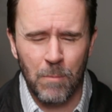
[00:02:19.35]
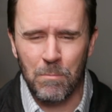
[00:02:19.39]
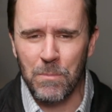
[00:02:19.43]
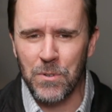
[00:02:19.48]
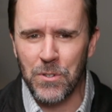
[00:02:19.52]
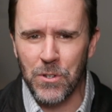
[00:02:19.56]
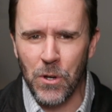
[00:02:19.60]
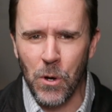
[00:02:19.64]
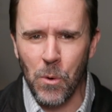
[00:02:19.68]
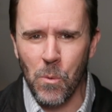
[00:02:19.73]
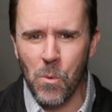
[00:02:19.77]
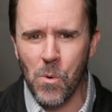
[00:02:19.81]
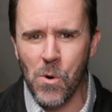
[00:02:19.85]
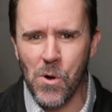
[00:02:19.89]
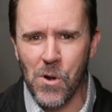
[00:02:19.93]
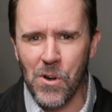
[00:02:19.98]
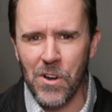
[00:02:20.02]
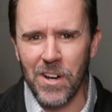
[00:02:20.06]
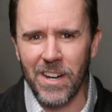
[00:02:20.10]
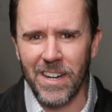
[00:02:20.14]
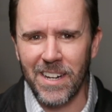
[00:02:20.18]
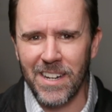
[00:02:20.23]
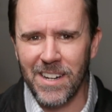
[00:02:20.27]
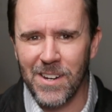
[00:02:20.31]
But don't
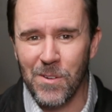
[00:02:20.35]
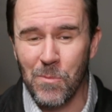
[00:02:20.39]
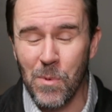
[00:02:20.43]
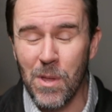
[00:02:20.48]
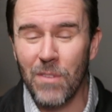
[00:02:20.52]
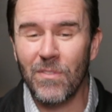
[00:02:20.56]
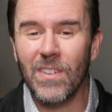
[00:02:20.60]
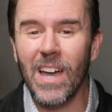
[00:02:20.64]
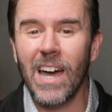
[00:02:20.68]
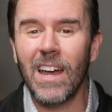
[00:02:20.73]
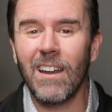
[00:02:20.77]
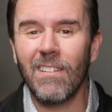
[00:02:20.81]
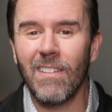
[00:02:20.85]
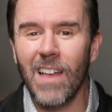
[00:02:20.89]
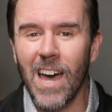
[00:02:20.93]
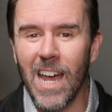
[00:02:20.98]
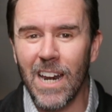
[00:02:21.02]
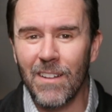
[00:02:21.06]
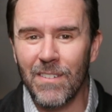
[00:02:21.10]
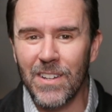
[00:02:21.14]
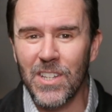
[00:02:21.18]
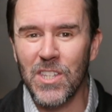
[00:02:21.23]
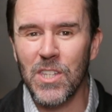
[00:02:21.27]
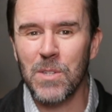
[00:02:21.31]
worry, we've got a
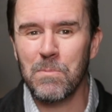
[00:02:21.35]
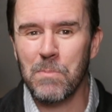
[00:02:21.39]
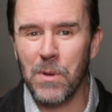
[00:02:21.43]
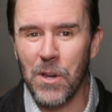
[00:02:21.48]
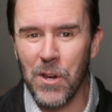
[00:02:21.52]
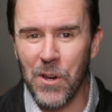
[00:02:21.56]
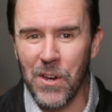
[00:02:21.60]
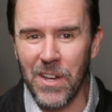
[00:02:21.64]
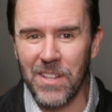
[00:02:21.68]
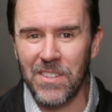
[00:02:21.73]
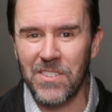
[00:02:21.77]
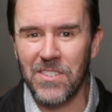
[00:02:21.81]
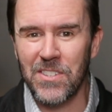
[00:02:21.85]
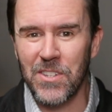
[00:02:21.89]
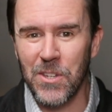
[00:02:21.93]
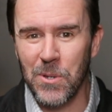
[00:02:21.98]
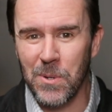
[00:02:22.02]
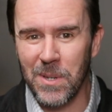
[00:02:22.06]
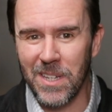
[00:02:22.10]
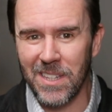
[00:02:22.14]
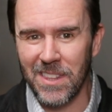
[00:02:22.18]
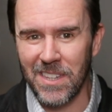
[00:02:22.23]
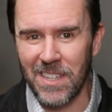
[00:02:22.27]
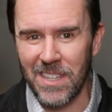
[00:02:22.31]
lot of experience
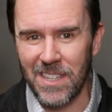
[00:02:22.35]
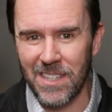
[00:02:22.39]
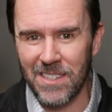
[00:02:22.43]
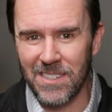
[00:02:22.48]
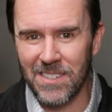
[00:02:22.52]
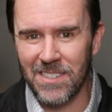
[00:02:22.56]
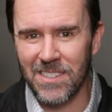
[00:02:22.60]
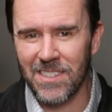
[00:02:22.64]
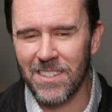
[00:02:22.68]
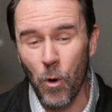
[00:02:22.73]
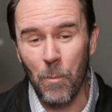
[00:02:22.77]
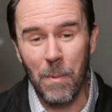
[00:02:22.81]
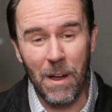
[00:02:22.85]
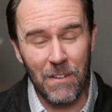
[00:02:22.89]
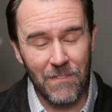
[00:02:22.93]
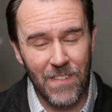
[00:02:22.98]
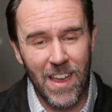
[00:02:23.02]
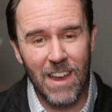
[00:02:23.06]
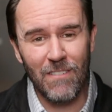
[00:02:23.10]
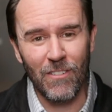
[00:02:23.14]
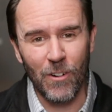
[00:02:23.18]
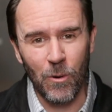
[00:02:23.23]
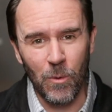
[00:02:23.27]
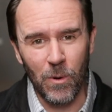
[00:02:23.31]
doing this. Or my
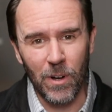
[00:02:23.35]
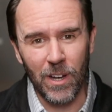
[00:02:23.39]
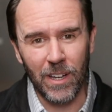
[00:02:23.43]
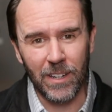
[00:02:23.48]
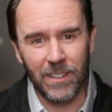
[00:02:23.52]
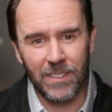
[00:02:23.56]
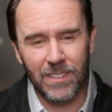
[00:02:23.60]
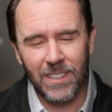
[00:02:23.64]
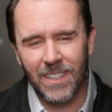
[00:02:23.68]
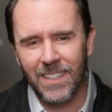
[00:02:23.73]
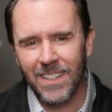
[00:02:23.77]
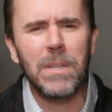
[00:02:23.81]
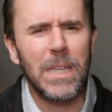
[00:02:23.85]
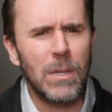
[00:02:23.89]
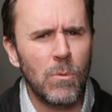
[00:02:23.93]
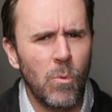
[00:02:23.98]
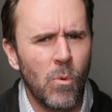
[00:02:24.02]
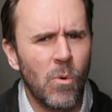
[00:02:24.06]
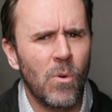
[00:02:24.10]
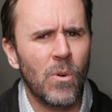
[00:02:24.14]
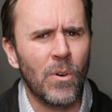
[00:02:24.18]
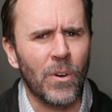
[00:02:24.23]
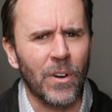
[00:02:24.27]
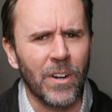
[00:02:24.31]
favorite one, be
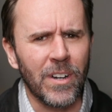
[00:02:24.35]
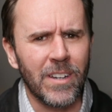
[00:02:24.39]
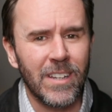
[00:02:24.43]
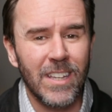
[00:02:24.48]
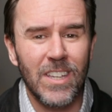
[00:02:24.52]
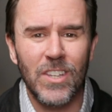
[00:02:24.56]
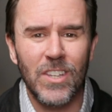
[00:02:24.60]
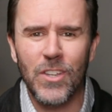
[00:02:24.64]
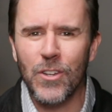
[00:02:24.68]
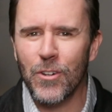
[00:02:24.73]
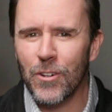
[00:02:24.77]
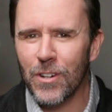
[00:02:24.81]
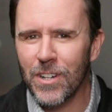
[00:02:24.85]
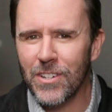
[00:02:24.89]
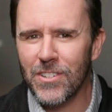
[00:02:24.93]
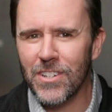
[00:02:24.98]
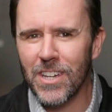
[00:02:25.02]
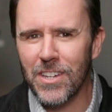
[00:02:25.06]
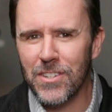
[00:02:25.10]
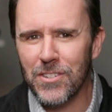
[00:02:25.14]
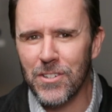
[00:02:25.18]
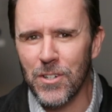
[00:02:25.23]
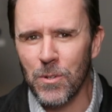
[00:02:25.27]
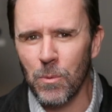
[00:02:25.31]
warned, your
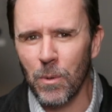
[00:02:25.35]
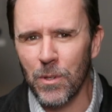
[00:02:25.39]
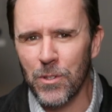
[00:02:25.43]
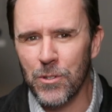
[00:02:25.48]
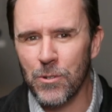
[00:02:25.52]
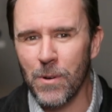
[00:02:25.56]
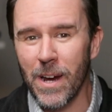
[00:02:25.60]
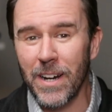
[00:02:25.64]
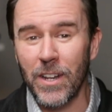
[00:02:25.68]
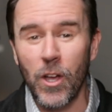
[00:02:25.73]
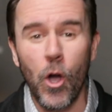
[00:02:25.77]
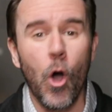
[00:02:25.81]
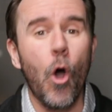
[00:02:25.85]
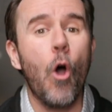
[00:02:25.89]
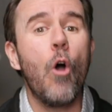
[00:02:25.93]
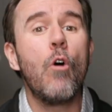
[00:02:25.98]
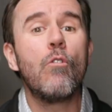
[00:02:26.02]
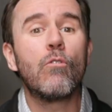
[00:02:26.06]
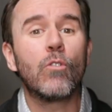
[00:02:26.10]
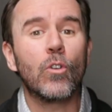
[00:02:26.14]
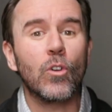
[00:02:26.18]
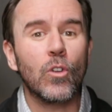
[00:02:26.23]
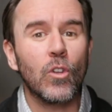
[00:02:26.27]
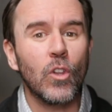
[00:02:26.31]
adjuster will try to
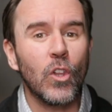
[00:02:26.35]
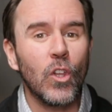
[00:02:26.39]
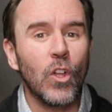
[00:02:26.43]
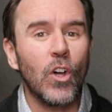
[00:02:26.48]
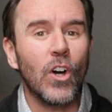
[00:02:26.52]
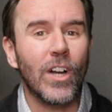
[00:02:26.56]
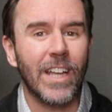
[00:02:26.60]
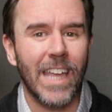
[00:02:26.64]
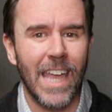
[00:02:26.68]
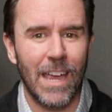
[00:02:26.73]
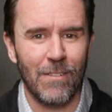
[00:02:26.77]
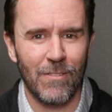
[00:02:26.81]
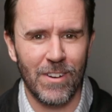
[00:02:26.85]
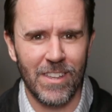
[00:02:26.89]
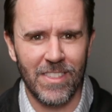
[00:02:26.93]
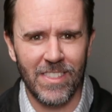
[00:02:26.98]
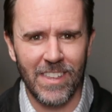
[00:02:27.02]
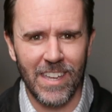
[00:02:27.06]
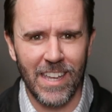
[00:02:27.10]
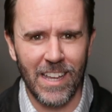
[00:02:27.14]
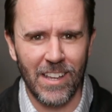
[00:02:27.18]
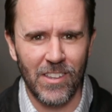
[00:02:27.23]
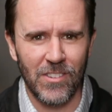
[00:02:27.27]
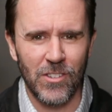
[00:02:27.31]
overlook
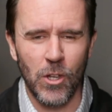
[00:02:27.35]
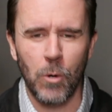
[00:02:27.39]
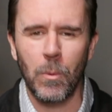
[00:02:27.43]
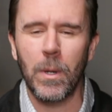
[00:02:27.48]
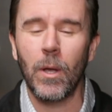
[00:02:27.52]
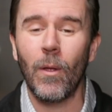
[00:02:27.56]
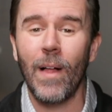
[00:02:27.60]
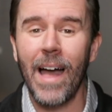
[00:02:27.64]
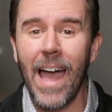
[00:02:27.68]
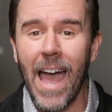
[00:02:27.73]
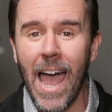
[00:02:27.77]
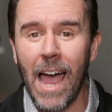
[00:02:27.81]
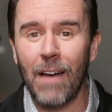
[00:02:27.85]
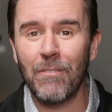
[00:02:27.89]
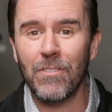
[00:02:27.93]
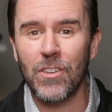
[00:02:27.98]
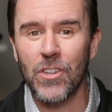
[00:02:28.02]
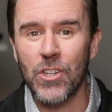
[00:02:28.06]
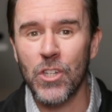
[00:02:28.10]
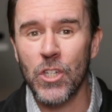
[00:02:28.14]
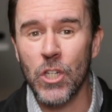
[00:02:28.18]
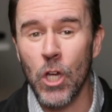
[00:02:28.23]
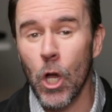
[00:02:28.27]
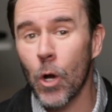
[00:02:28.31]
everything so we'll have to
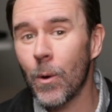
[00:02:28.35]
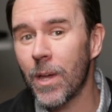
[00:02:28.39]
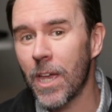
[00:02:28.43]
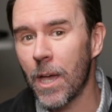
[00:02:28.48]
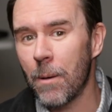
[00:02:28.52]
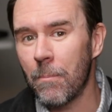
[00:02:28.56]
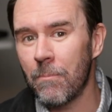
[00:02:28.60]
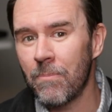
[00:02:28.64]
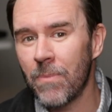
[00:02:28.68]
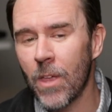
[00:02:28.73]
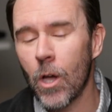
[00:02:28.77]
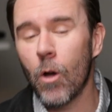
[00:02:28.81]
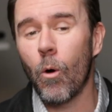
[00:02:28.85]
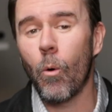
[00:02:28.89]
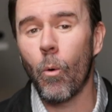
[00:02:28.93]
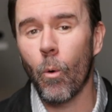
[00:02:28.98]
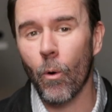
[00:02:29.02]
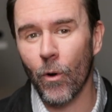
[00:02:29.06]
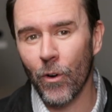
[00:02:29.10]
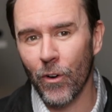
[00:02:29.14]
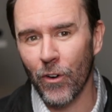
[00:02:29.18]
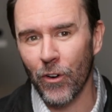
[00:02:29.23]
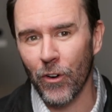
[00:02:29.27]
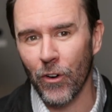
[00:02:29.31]
show him
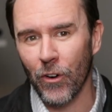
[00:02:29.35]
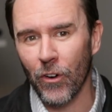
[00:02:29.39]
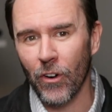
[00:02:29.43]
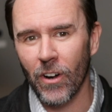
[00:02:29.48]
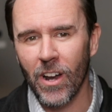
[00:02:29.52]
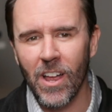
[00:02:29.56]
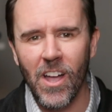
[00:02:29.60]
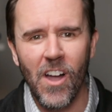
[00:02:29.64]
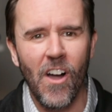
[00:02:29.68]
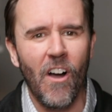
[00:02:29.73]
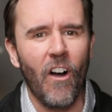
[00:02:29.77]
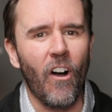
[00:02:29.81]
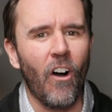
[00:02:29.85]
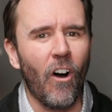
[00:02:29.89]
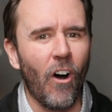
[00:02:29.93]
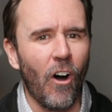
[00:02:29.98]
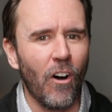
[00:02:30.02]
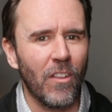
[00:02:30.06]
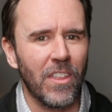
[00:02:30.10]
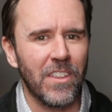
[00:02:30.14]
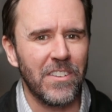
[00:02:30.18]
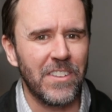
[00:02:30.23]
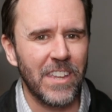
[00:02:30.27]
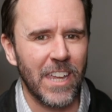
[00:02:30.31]
or her
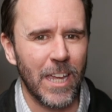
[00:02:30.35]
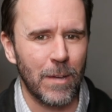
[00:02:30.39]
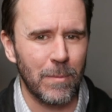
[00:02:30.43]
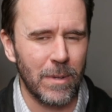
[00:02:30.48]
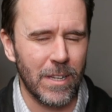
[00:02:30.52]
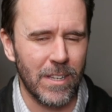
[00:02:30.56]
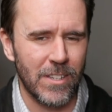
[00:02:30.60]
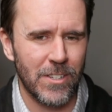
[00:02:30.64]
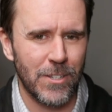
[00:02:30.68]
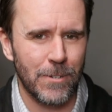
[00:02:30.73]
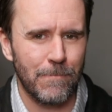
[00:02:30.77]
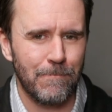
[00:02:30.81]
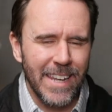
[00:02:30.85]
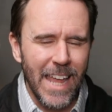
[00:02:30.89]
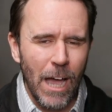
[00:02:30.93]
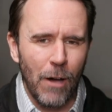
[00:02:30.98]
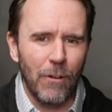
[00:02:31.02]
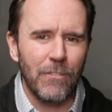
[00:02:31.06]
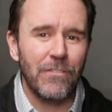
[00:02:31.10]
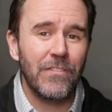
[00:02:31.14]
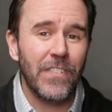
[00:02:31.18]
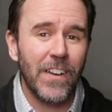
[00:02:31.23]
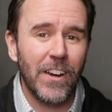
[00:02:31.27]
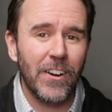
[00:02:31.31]
all the damage. Now,
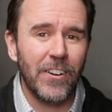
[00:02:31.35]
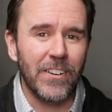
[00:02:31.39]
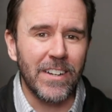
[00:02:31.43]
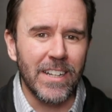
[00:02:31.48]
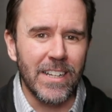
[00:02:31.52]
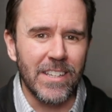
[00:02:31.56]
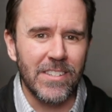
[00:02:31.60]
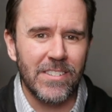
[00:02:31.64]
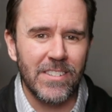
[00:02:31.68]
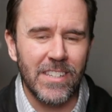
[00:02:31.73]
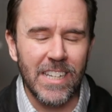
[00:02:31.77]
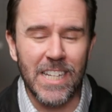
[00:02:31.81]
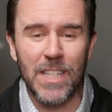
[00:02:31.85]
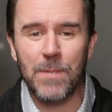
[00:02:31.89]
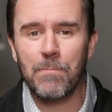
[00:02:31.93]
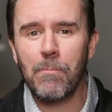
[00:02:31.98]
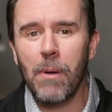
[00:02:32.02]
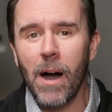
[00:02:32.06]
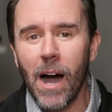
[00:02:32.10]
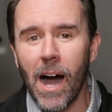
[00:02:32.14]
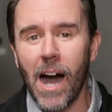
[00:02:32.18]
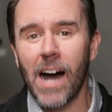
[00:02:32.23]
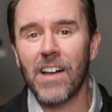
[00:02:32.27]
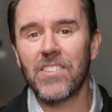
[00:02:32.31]
in fairness, it's
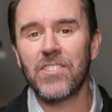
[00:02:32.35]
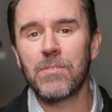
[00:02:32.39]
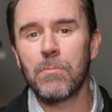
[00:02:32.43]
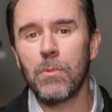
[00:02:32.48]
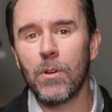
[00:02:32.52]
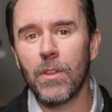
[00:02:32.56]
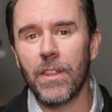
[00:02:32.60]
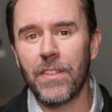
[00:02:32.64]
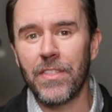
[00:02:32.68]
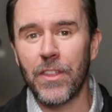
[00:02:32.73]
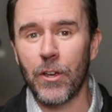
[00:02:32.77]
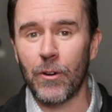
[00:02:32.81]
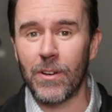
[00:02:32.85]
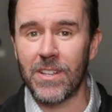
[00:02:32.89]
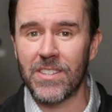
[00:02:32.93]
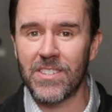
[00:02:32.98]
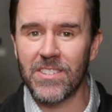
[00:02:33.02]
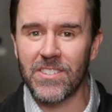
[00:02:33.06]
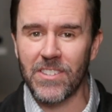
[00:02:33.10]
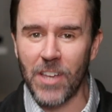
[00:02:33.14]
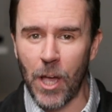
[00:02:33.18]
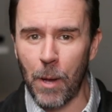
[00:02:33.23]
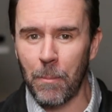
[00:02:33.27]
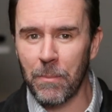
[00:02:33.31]
possible that there is
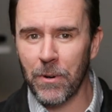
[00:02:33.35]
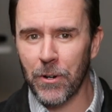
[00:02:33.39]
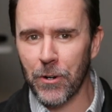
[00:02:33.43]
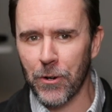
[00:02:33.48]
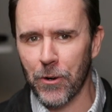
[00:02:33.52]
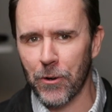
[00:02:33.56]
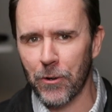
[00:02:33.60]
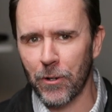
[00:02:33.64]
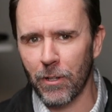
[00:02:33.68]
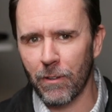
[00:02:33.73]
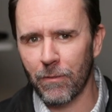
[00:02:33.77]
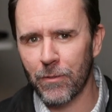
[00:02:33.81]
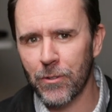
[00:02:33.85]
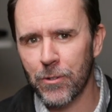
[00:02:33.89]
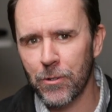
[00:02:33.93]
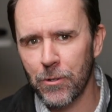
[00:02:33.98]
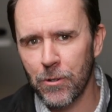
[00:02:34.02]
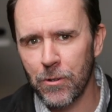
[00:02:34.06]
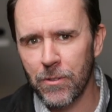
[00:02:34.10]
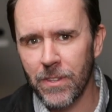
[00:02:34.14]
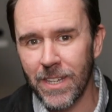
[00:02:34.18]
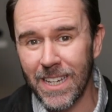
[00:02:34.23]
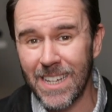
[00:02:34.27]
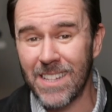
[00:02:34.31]
some kernel of
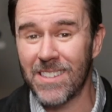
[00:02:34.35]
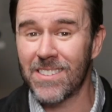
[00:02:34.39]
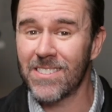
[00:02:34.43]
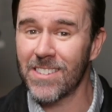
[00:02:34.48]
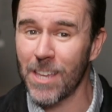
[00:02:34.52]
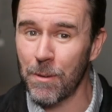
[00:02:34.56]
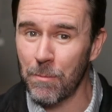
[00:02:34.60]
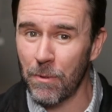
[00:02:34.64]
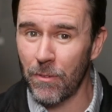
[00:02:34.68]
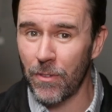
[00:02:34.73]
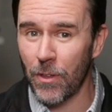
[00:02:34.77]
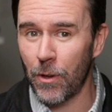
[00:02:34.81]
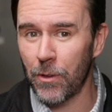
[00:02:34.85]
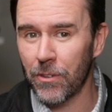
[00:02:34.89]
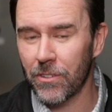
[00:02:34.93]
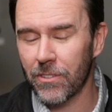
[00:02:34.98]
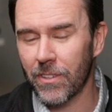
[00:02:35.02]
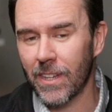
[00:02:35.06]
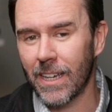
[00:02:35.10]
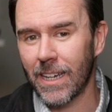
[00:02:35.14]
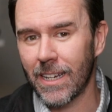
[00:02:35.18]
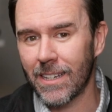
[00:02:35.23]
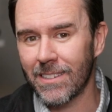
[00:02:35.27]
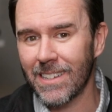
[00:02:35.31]
truth in some of those
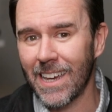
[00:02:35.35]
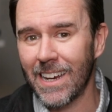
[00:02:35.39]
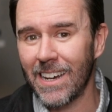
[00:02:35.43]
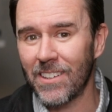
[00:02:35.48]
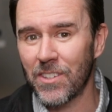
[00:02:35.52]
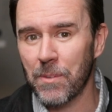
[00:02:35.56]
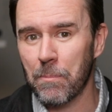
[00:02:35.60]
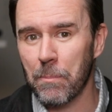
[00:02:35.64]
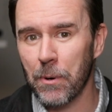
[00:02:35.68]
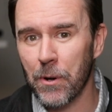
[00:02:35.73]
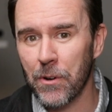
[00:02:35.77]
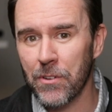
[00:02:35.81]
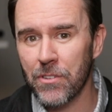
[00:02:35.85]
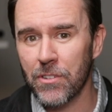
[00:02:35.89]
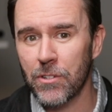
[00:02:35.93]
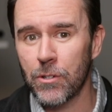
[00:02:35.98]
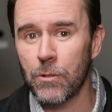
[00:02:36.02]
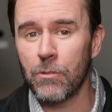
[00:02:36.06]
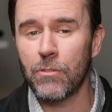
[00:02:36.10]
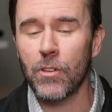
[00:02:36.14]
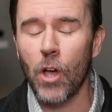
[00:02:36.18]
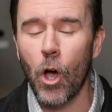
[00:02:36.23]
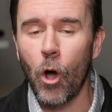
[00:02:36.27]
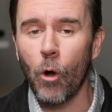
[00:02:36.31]
things, and as a person
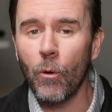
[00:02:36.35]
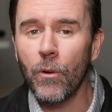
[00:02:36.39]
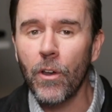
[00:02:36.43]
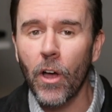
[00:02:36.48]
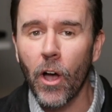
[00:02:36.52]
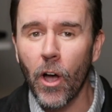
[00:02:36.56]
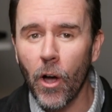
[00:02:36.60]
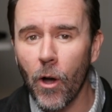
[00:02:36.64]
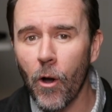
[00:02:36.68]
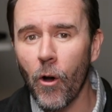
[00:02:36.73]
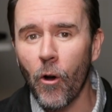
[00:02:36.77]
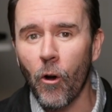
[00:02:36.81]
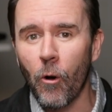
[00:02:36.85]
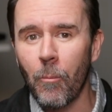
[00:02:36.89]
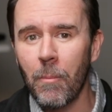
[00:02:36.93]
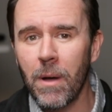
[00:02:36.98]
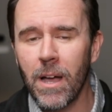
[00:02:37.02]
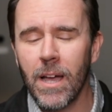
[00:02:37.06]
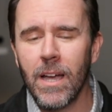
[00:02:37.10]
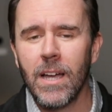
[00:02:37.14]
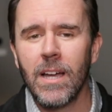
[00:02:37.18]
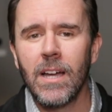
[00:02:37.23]
who's owned a home,